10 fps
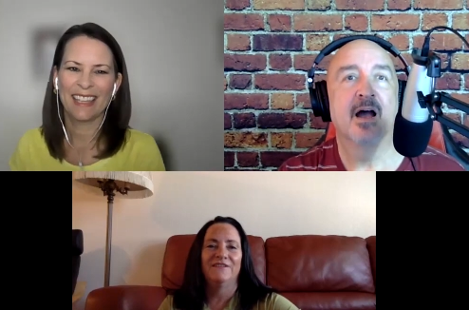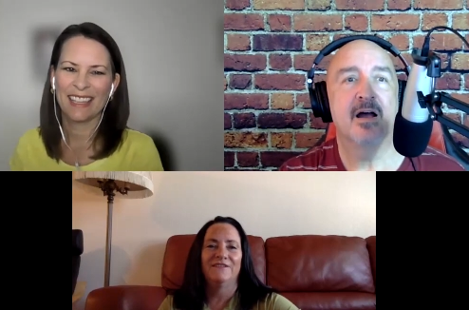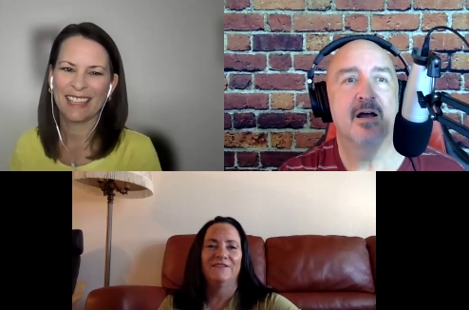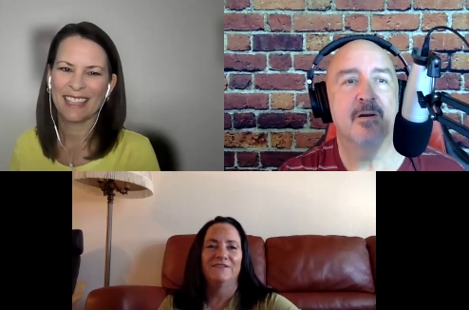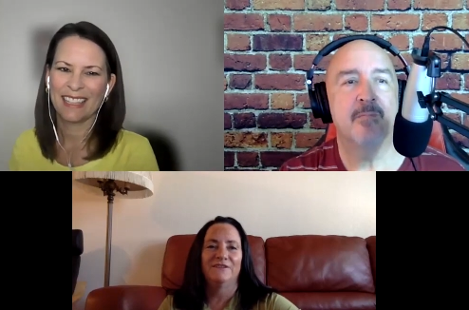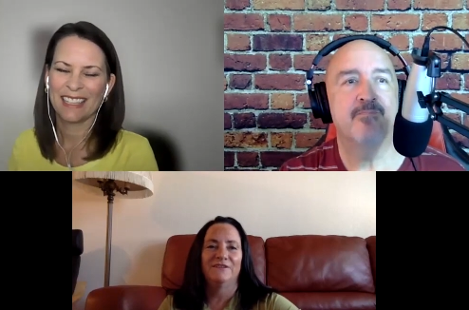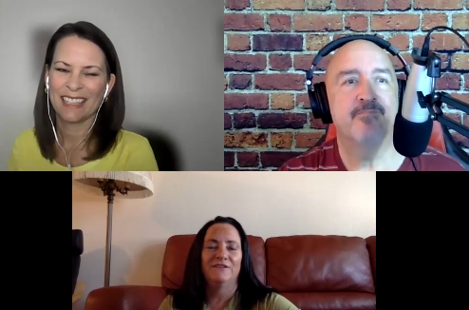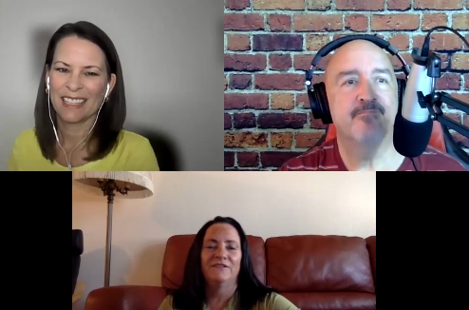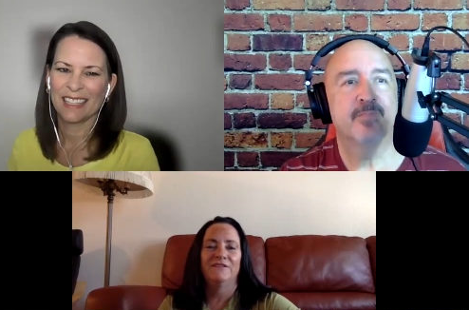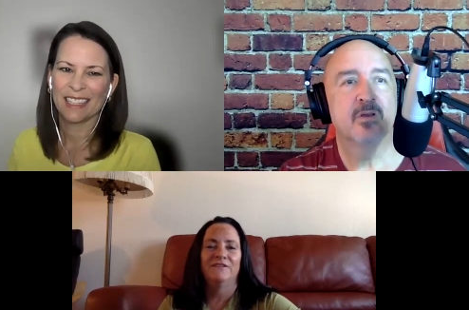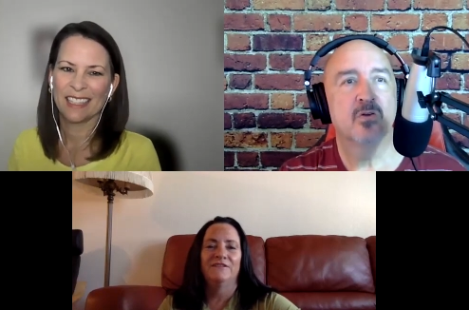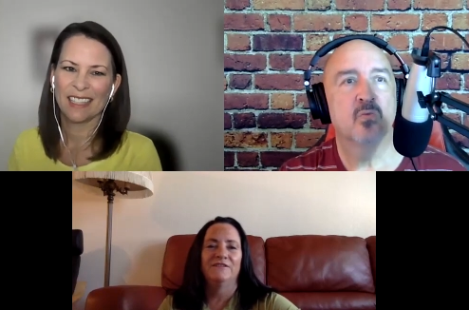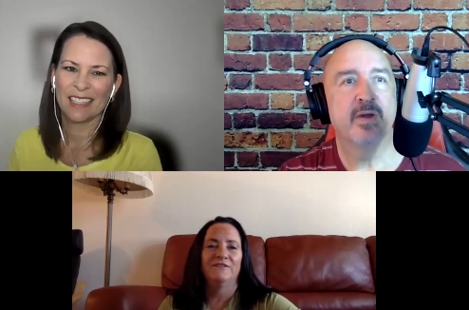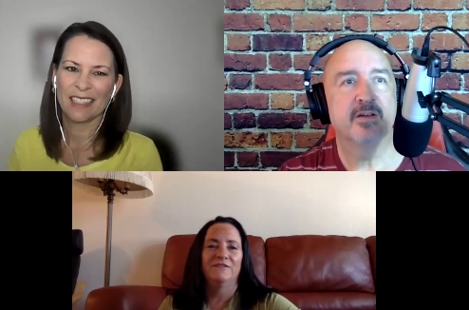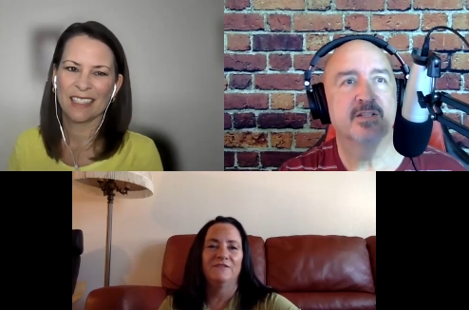Speaker 1: um,
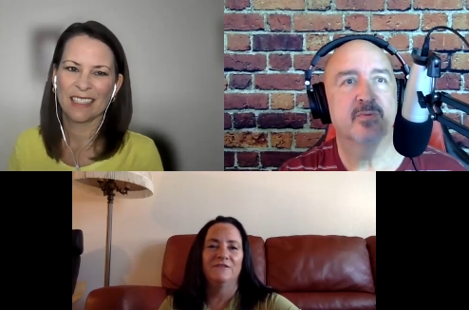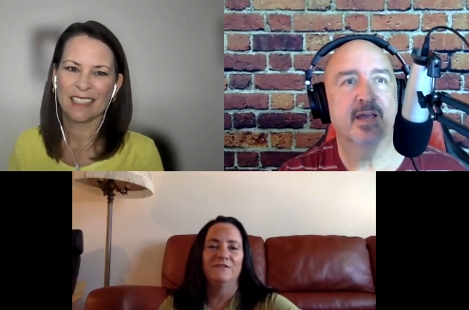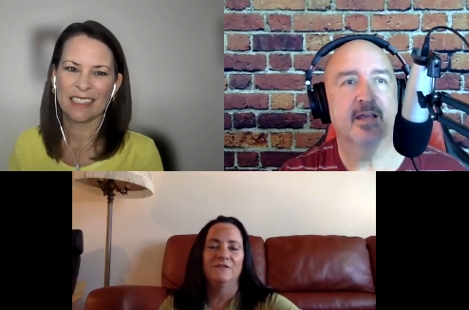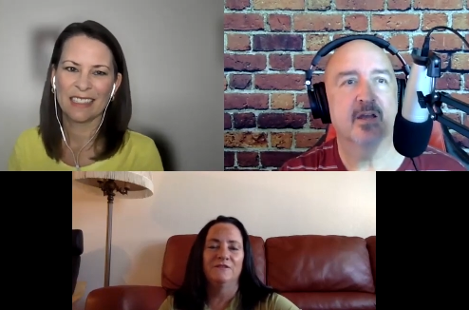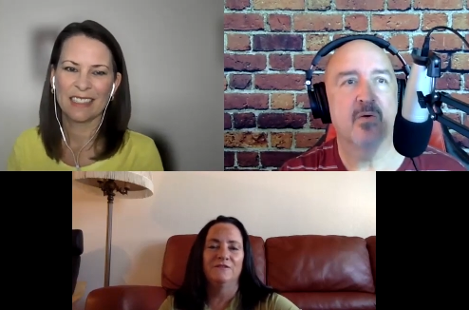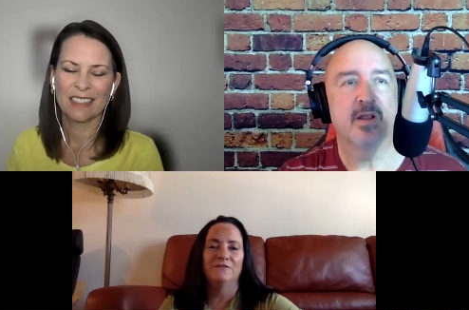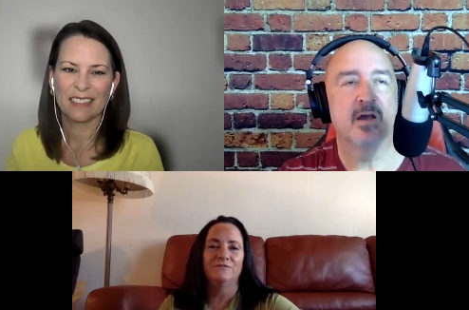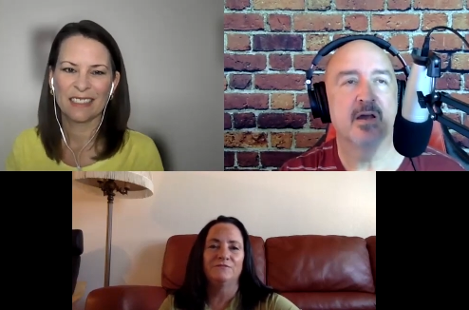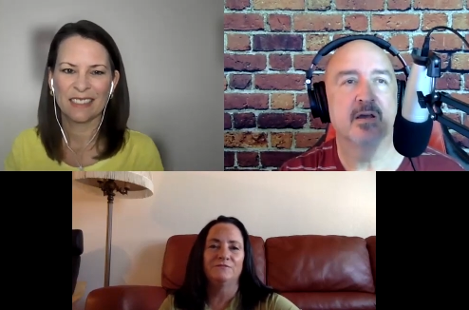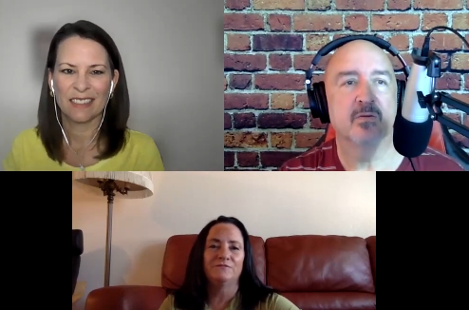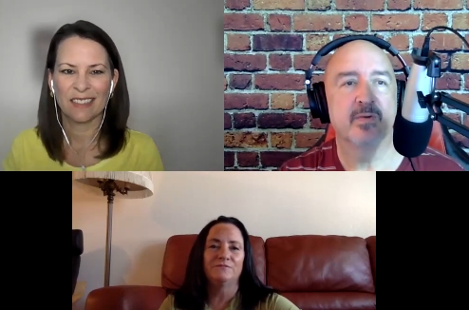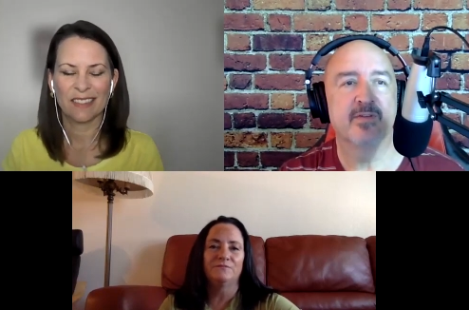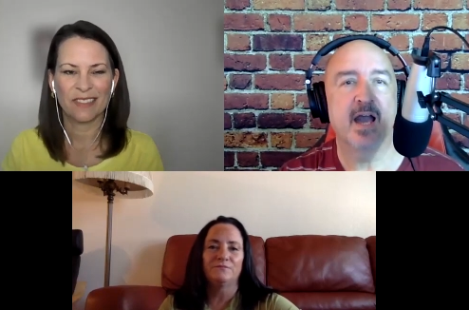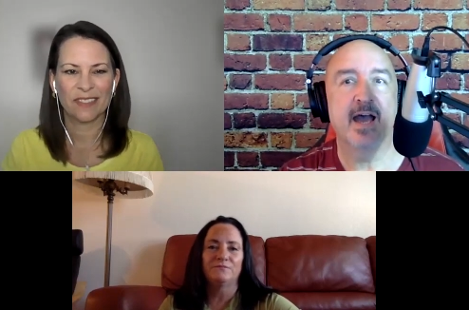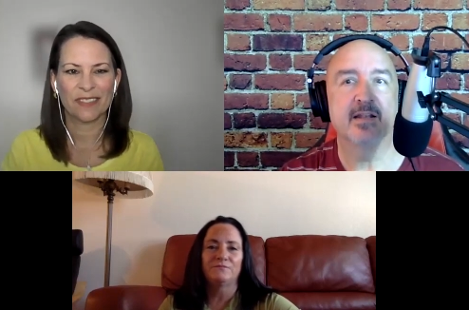what else we got going on?
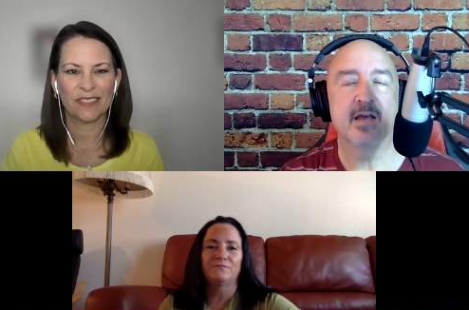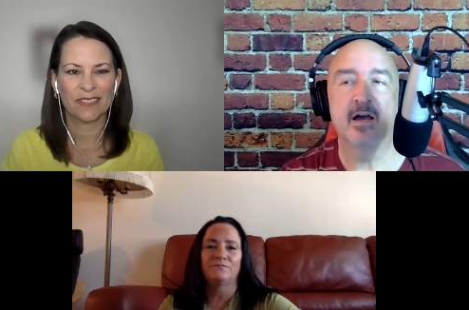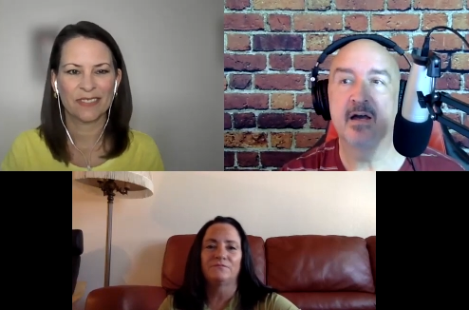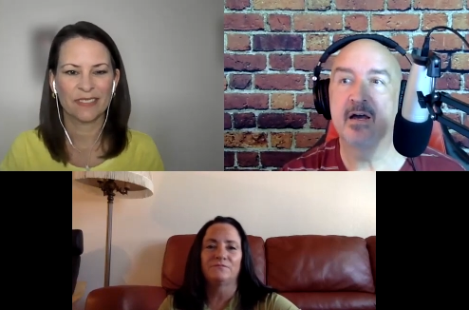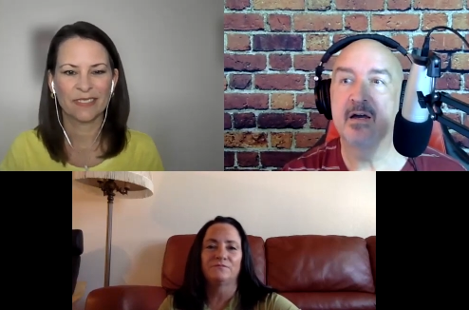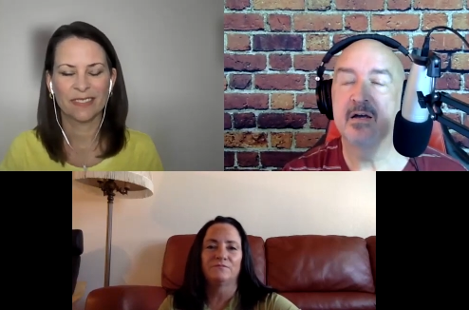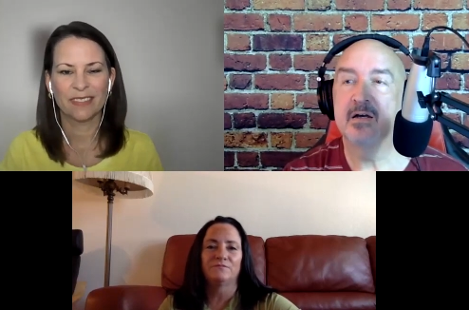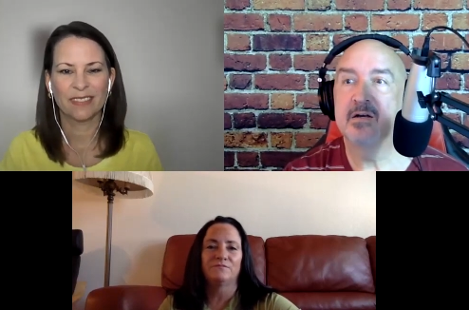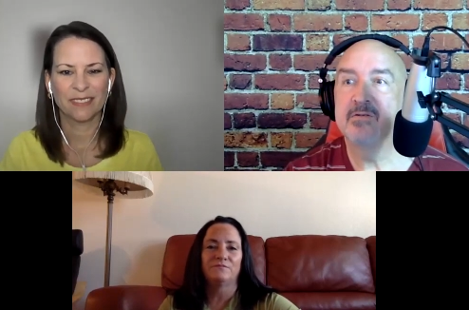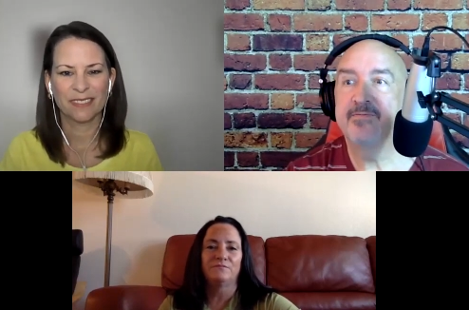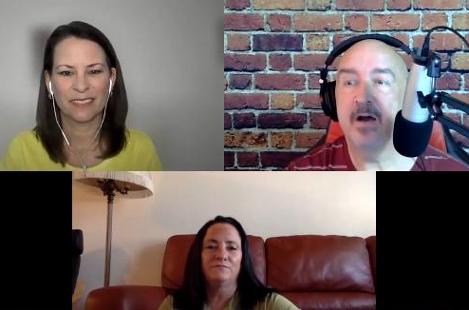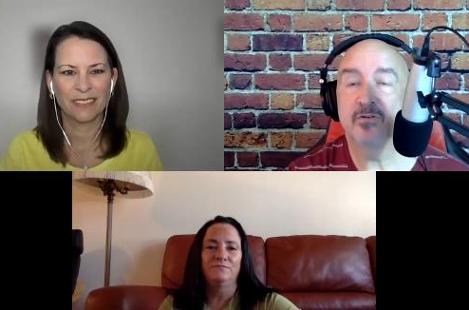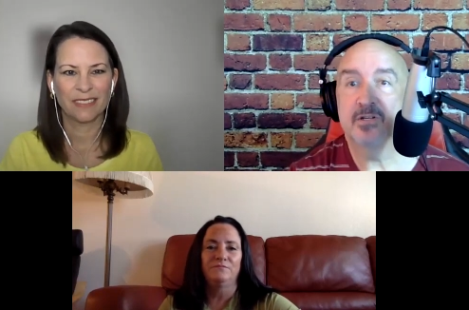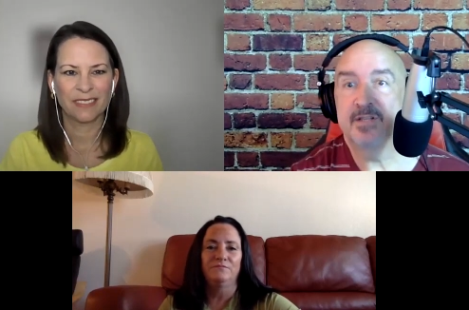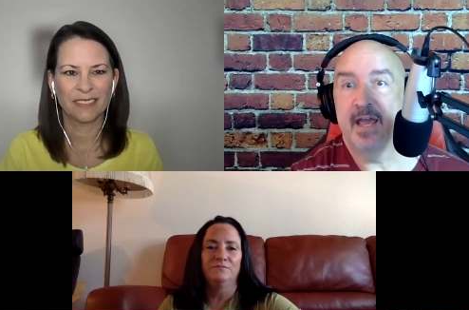We've got uh
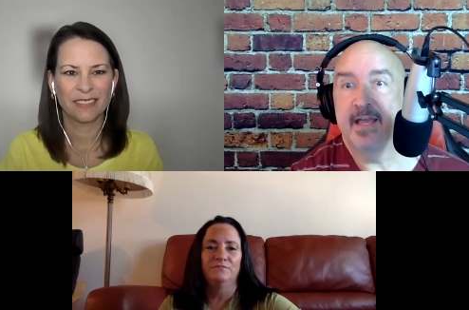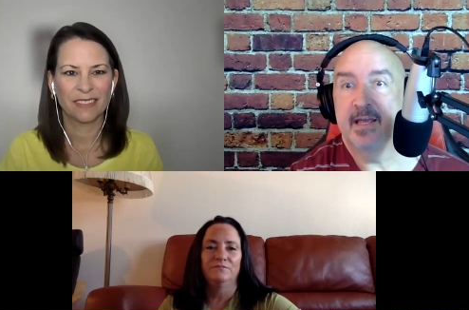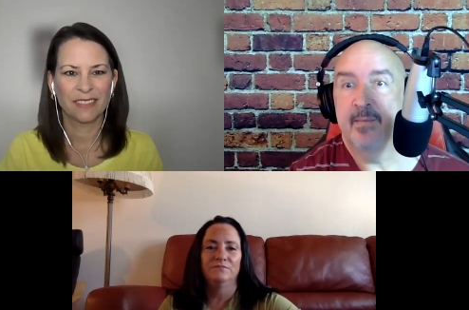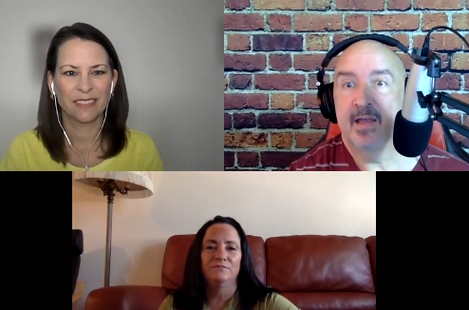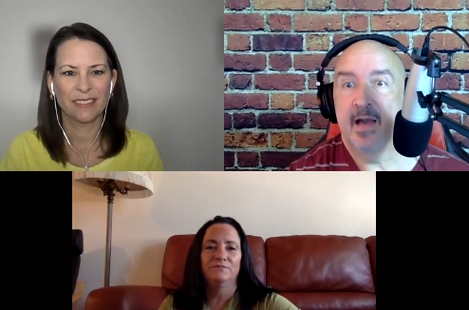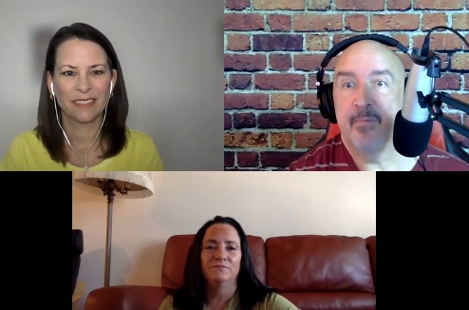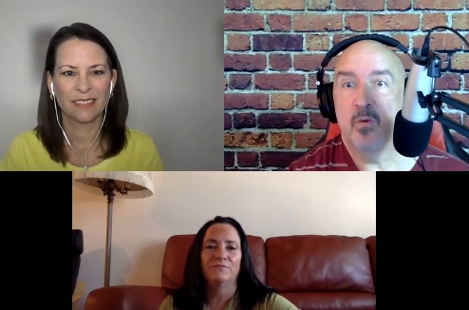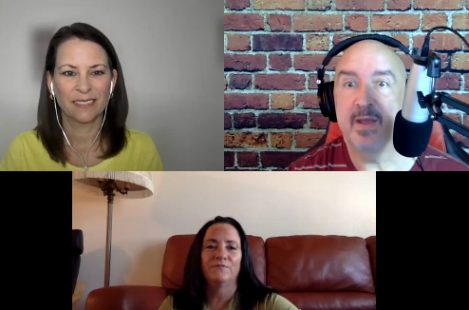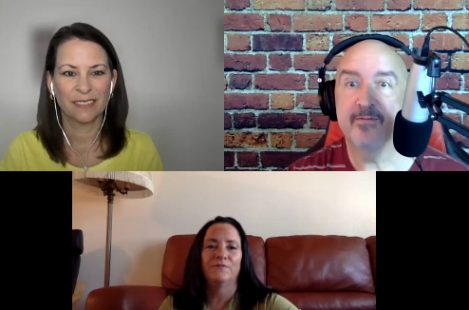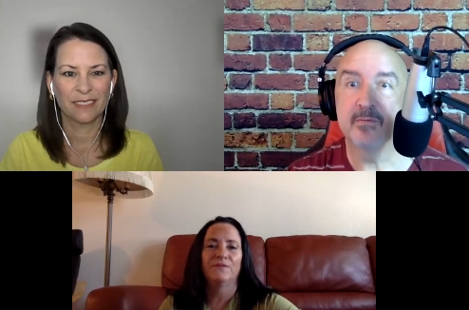Founders Day coming up a week from